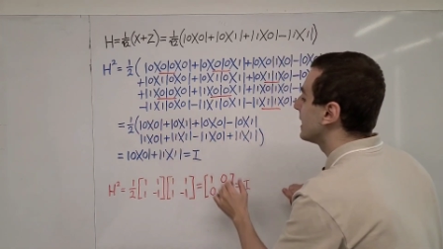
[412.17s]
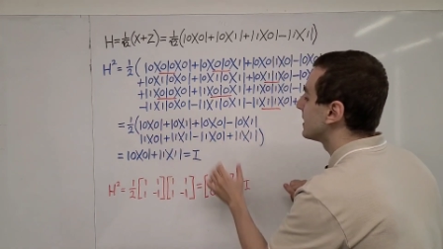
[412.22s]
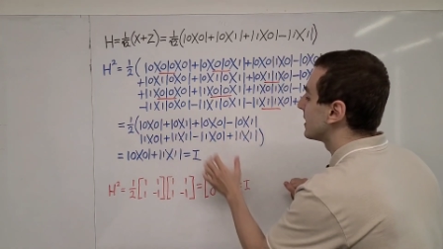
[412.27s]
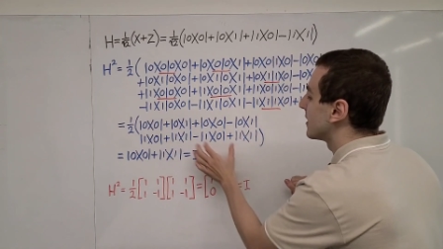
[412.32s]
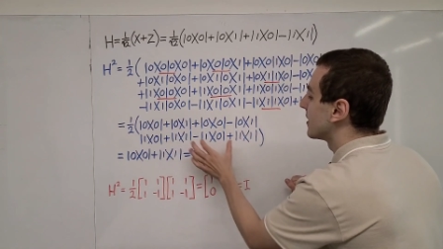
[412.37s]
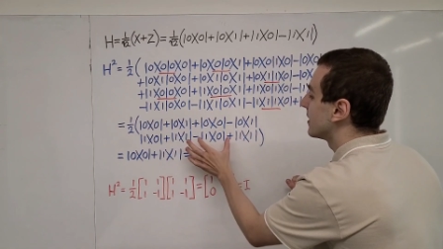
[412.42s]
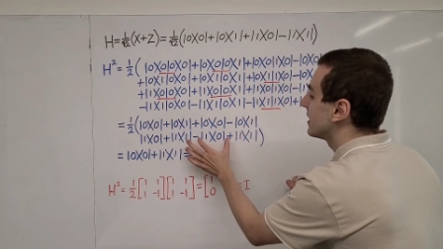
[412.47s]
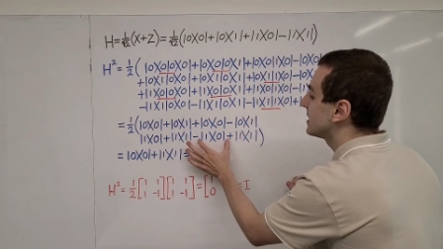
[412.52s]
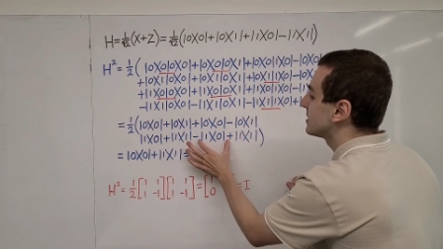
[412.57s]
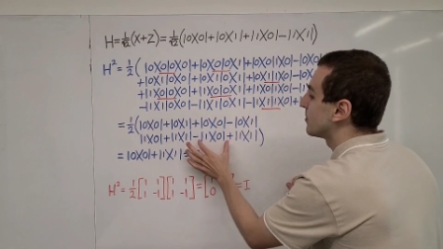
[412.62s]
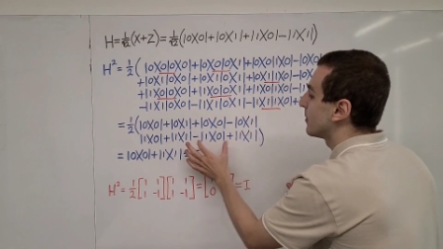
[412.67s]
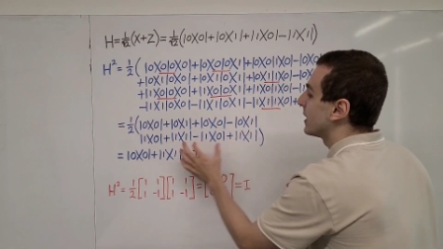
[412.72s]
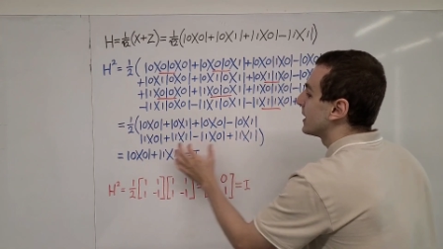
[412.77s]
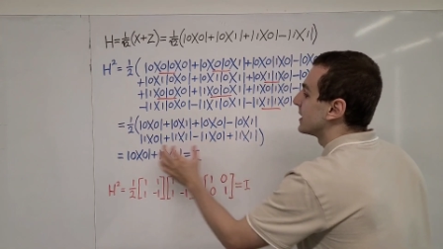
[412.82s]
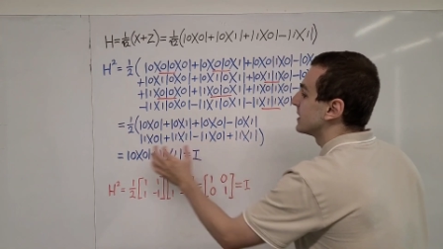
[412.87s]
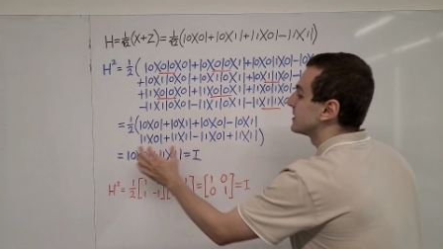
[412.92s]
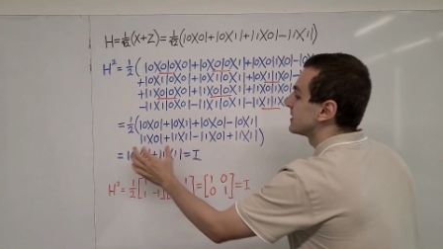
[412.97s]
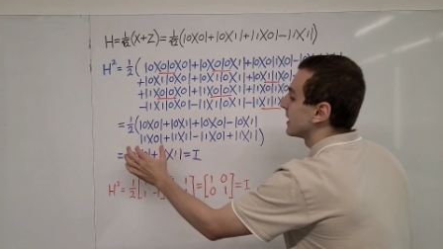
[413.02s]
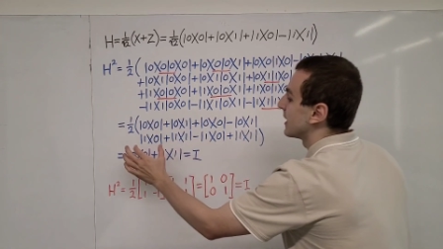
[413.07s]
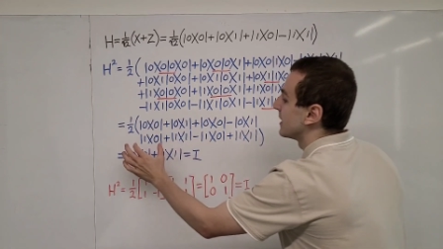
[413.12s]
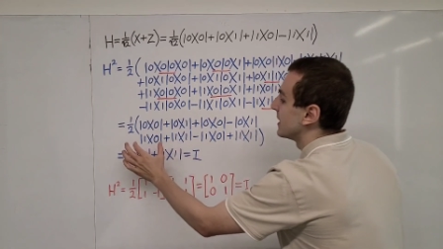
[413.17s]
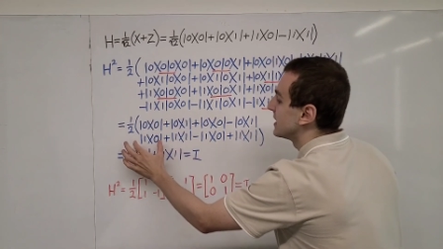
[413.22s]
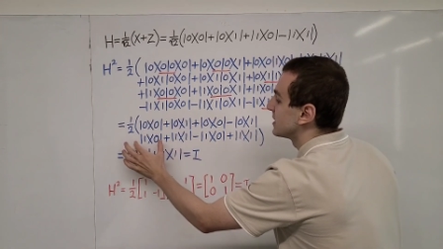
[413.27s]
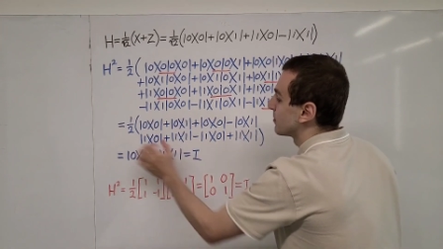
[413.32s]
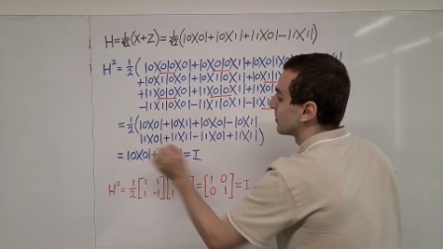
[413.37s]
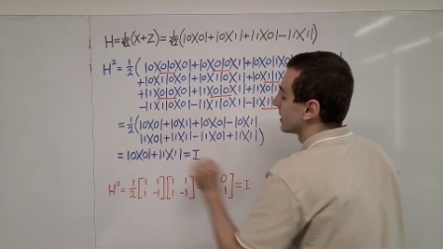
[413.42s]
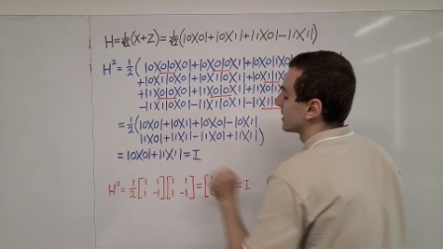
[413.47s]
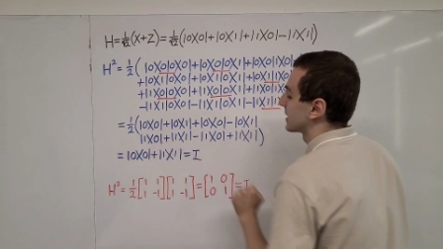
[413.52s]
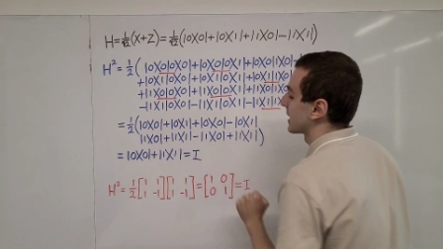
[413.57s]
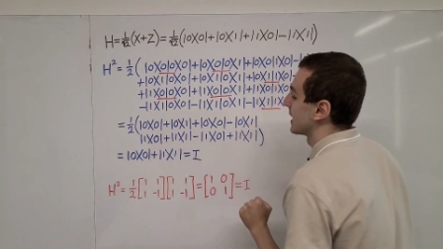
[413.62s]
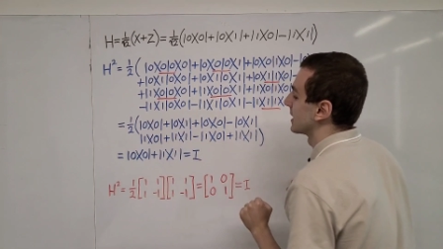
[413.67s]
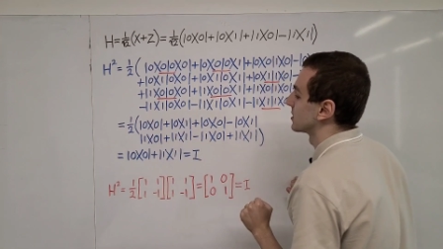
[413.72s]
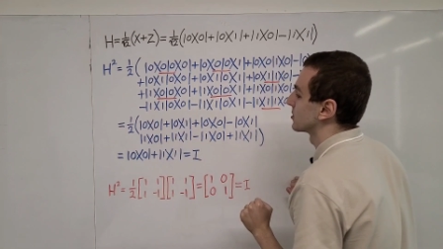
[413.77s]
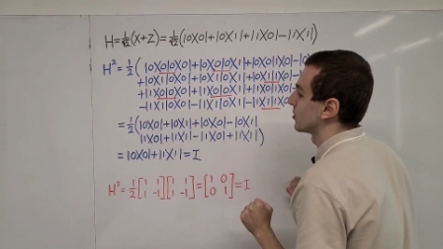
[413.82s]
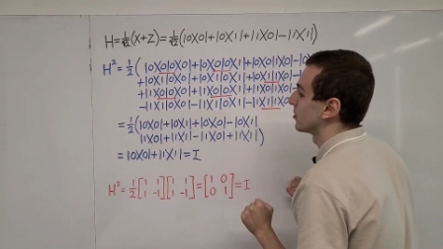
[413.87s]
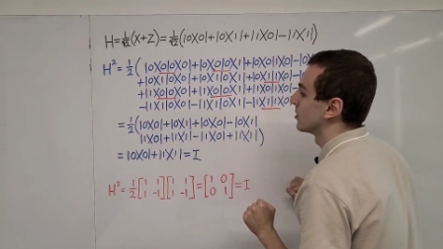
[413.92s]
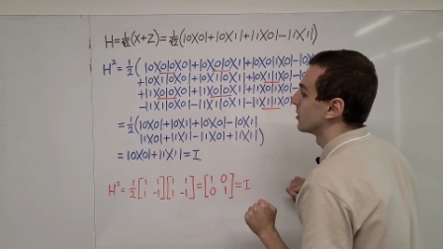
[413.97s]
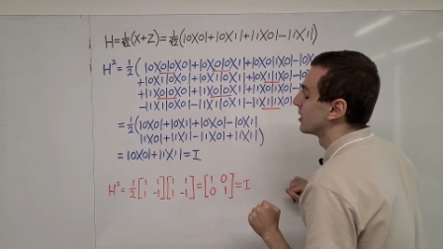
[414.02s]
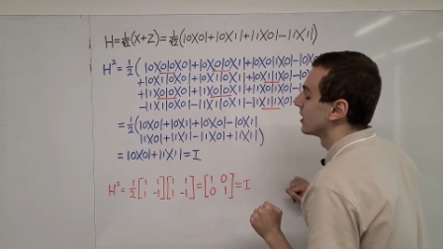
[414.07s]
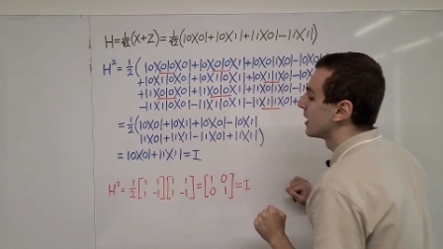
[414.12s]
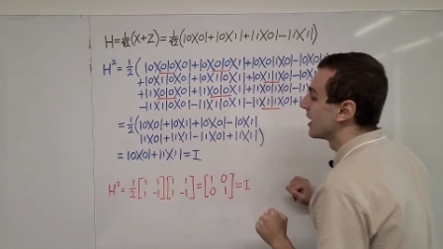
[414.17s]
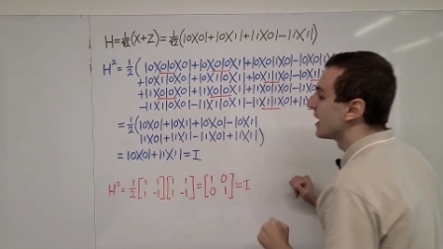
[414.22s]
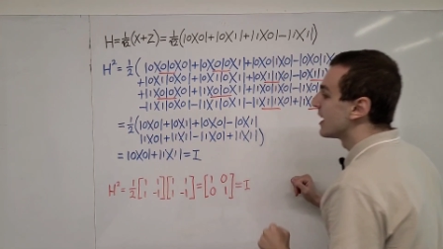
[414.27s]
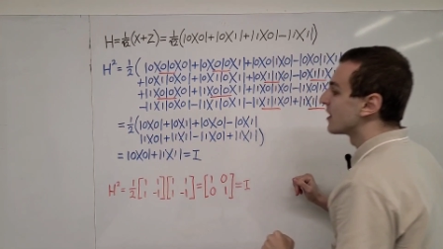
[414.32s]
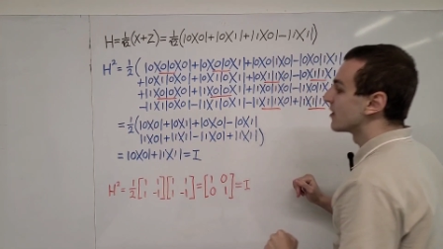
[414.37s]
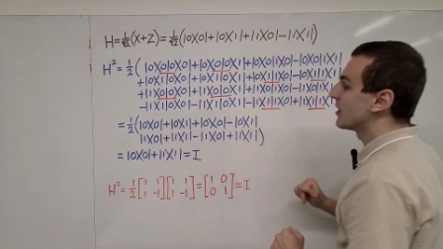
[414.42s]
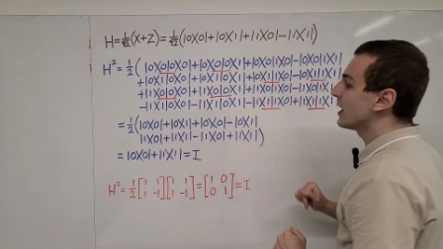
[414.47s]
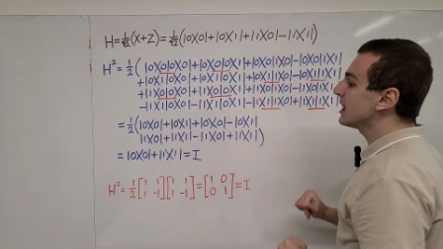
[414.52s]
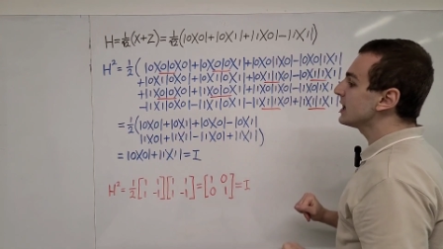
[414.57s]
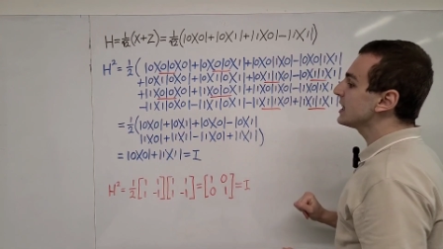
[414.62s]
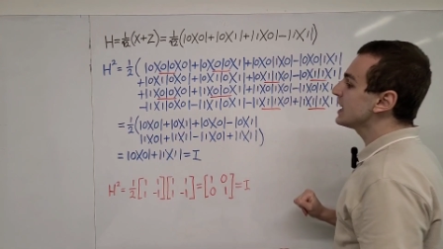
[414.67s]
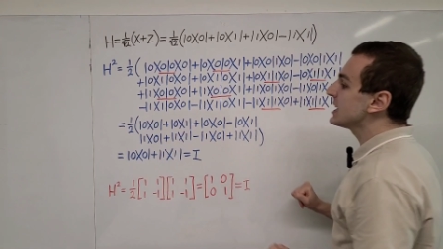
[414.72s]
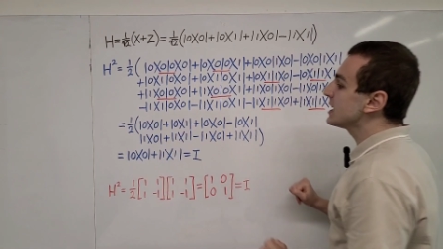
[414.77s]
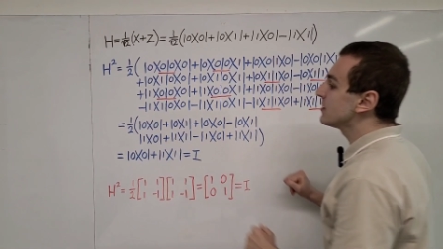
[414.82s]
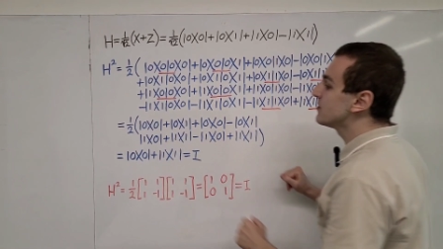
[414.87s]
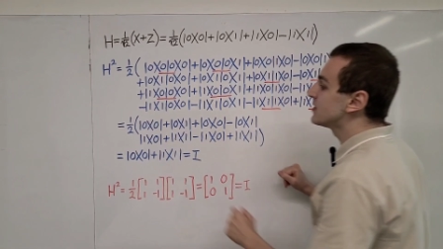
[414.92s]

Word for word: and this minus and this plus cancel. That